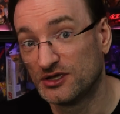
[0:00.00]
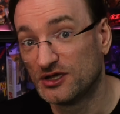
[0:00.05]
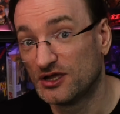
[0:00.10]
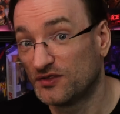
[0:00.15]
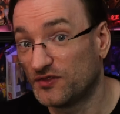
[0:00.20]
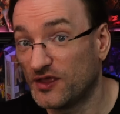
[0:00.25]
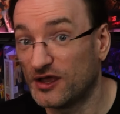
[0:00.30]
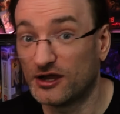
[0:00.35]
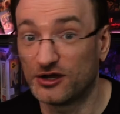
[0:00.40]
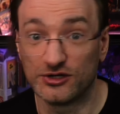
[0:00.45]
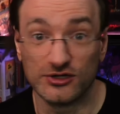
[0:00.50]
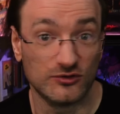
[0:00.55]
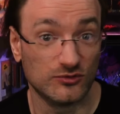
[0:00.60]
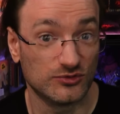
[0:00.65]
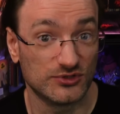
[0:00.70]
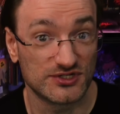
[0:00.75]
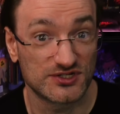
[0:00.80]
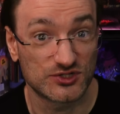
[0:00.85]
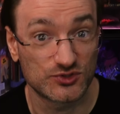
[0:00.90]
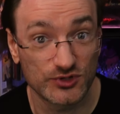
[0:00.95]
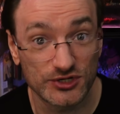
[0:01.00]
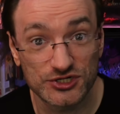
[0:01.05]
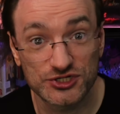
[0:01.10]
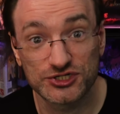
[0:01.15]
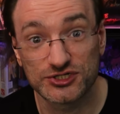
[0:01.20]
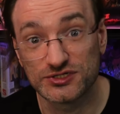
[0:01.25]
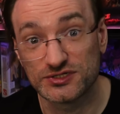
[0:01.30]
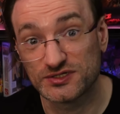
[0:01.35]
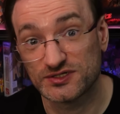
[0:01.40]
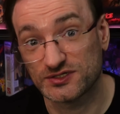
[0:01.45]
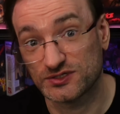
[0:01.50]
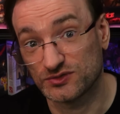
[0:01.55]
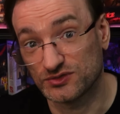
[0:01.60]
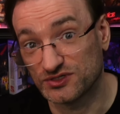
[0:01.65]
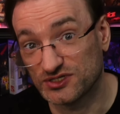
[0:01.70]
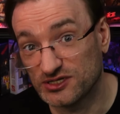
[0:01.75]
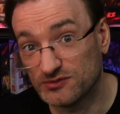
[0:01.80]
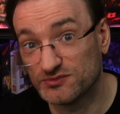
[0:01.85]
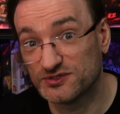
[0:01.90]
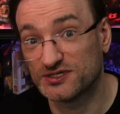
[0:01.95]
There are no restrictions to
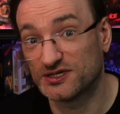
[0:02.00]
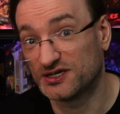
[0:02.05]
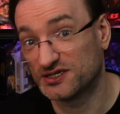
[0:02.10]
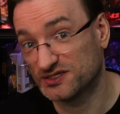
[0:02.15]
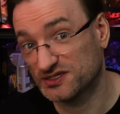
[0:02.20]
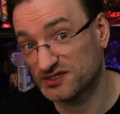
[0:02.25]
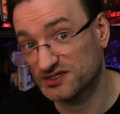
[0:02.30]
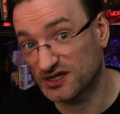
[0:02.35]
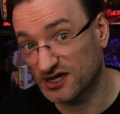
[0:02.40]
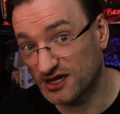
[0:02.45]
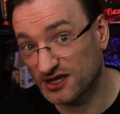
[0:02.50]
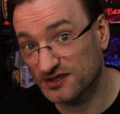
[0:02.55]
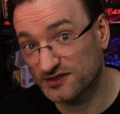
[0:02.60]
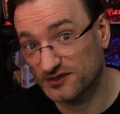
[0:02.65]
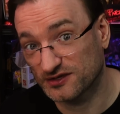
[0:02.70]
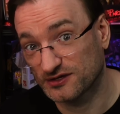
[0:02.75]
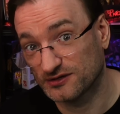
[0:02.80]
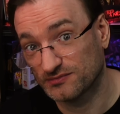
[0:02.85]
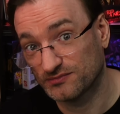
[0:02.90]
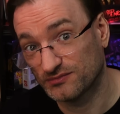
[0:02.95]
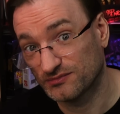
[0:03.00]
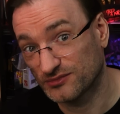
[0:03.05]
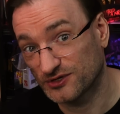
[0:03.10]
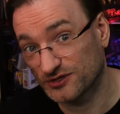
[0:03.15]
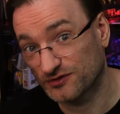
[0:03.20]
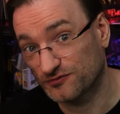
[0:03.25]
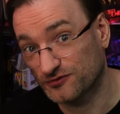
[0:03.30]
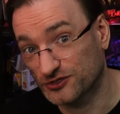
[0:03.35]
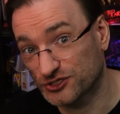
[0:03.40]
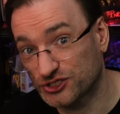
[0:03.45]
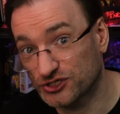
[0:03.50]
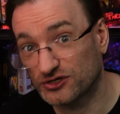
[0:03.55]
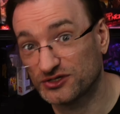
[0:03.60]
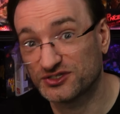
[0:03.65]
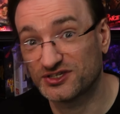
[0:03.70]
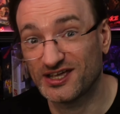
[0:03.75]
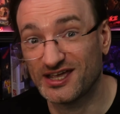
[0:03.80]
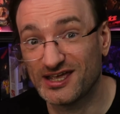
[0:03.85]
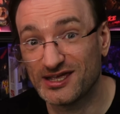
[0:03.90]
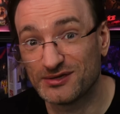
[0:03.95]
team sizes either, but for short
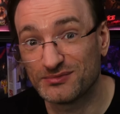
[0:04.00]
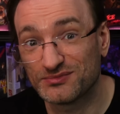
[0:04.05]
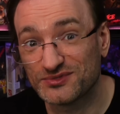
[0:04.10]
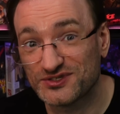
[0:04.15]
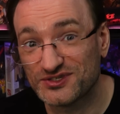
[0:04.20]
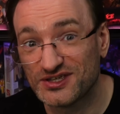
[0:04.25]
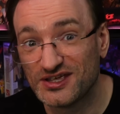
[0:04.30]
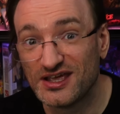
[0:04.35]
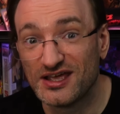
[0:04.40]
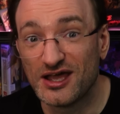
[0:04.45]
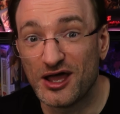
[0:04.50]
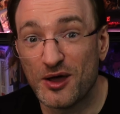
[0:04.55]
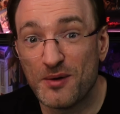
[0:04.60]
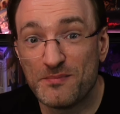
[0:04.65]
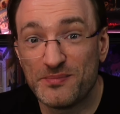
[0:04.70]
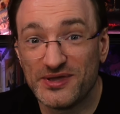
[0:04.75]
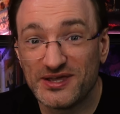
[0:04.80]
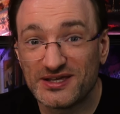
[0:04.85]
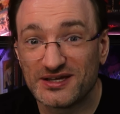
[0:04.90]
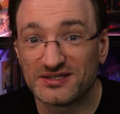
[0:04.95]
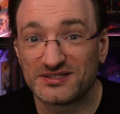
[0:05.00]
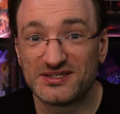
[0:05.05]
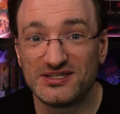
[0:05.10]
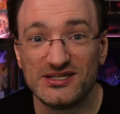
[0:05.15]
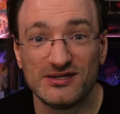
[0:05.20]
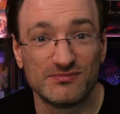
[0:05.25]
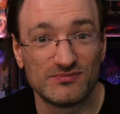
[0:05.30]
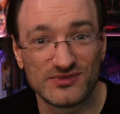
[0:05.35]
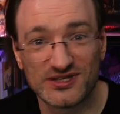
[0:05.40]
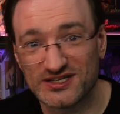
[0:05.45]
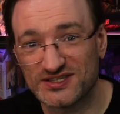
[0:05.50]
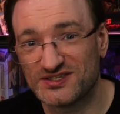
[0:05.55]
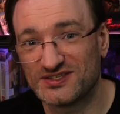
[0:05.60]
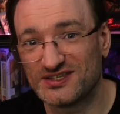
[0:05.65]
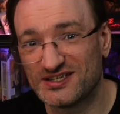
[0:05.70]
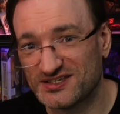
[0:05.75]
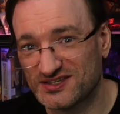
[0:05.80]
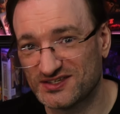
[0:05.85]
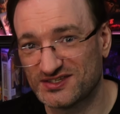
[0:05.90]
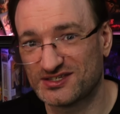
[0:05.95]
games, a bigger team doesn't
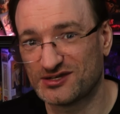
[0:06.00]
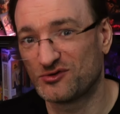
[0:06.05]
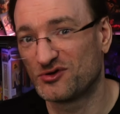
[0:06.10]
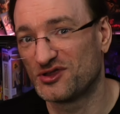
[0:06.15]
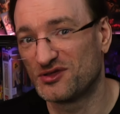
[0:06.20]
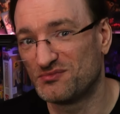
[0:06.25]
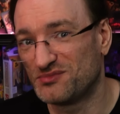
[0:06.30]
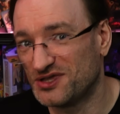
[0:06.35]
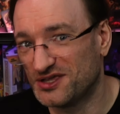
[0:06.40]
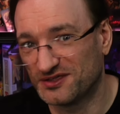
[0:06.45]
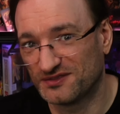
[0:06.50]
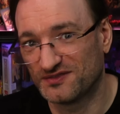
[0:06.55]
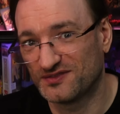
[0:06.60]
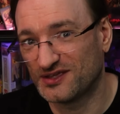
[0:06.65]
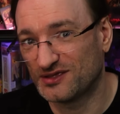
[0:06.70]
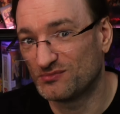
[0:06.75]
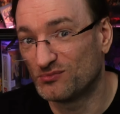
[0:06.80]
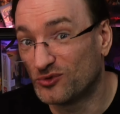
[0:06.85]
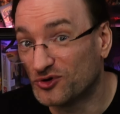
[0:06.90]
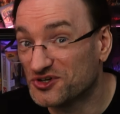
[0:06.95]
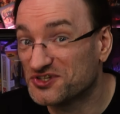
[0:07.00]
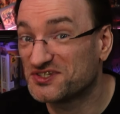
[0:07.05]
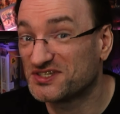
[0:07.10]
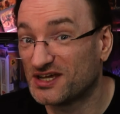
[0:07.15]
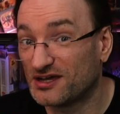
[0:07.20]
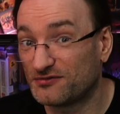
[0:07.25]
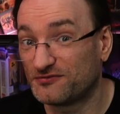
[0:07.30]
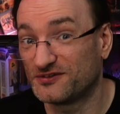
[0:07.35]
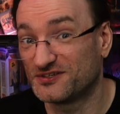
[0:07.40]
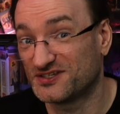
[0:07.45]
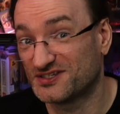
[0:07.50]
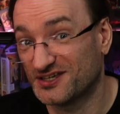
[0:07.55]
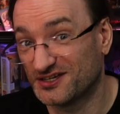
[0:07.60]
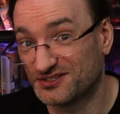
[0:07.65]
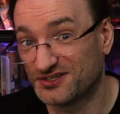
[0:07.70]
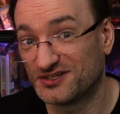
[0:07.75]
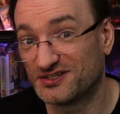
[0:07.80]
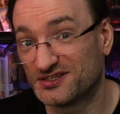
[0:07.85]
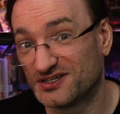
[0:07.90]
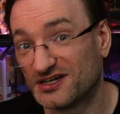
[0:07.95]
necessarily mean that more stuff is
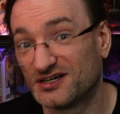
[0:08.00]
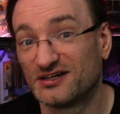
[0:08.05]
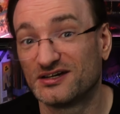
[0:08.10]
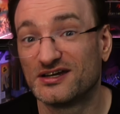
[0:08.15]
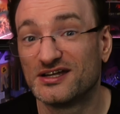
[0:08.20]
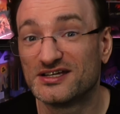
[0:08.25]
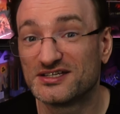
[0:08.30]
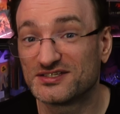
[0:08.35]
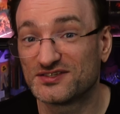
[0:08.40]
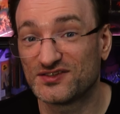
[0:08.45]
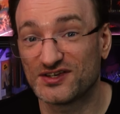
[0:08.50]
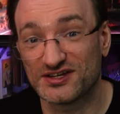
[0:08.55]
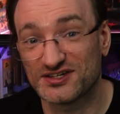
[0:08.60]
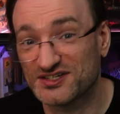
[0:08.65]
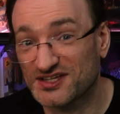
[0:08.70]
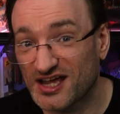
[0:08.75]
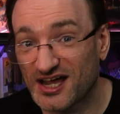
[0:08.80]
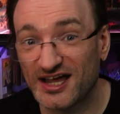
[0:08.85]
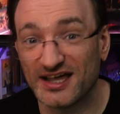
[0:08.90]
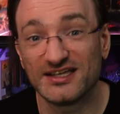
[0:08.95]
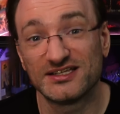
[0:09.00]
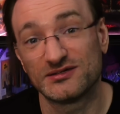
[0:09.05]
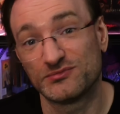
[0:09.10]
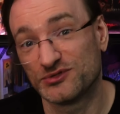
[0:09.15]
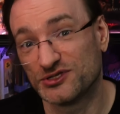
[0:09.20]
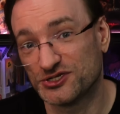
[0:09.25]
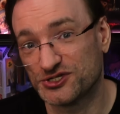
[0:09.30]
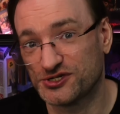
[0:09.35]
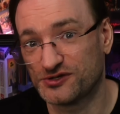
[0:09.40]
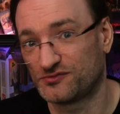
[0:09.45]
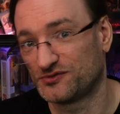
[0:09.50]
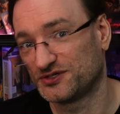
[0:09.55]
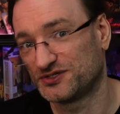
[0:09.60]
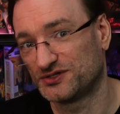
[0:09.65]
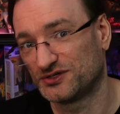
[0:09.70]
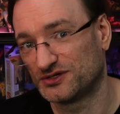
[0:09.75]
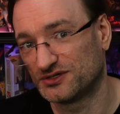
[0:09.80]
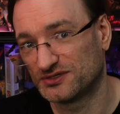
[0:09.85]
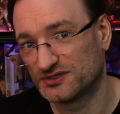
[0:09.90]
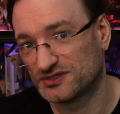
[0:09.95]
getting done, as there is a high diminishing
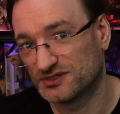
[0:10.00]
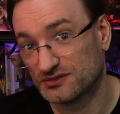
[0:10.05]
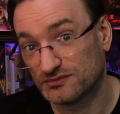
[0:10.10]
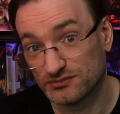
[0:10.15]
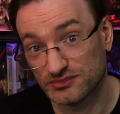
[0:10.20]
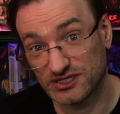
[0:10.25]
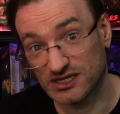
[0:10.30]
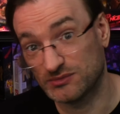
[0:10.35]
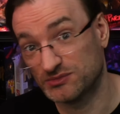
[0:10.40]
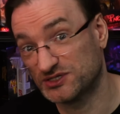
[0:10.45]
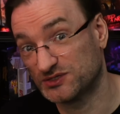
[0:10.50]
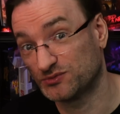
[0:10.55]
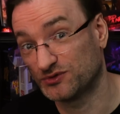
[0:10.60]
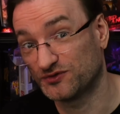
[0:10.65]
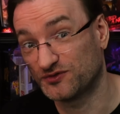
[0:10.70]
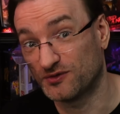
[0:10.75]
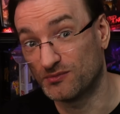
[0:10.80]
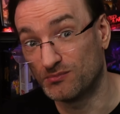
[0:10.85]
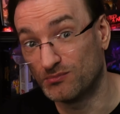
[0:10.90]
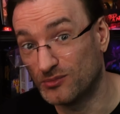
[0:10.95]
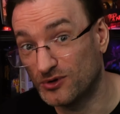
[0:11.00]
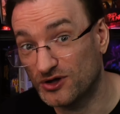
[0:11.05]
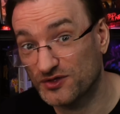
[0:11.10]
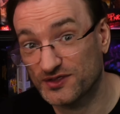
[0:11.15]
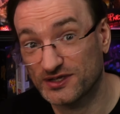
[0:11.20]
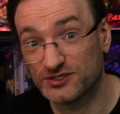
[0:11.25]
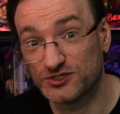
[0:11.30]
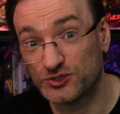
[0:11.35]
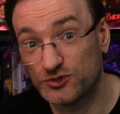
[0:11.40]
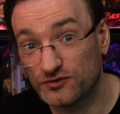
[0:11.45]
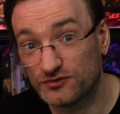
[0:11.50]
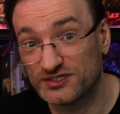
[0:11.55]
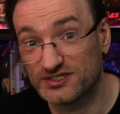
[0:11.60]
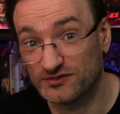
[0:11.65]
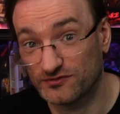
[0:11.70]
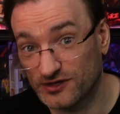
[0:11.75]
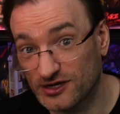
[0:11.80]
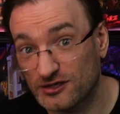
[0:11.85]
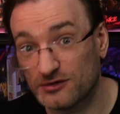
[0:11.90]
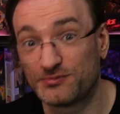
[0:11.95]
returns. Teams with more than 2
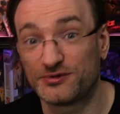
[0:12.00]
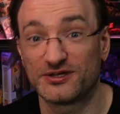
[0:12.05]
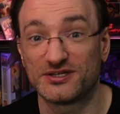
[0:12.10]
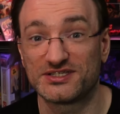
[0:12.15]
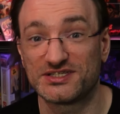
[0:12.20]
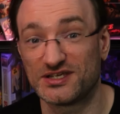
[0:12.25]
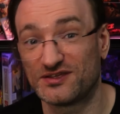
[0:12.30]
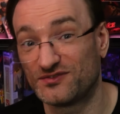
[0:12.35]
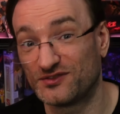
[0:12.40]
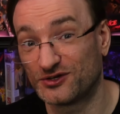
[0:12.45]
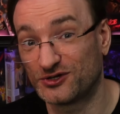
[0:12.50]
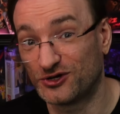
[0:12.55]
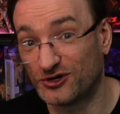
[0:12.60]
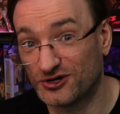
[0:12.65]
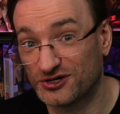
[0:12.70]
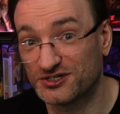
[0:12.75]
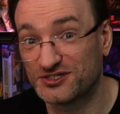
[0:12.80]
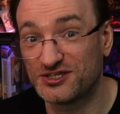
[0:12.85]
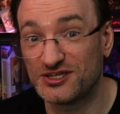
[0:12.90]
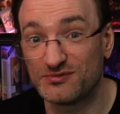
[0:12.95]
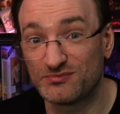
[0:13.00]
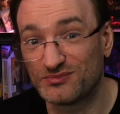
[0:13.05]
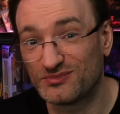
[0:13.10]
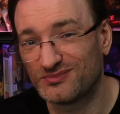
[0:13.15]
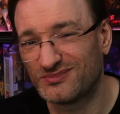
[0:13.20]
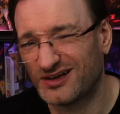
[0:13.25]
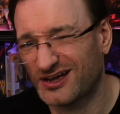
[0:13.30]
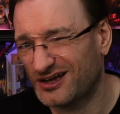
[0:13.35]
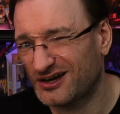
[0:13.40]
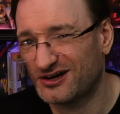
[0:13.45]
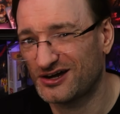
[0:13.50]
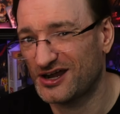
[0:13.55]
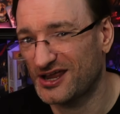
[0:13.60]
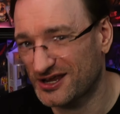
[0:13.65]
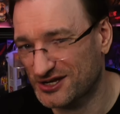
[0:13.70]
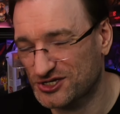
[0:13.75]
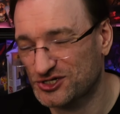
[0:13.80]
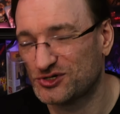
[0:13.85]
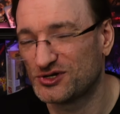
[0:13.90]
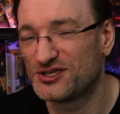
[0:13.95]
developers in the core team are
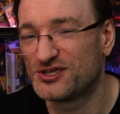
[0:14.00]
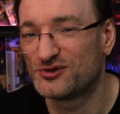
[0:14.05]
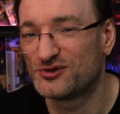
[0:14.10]
actually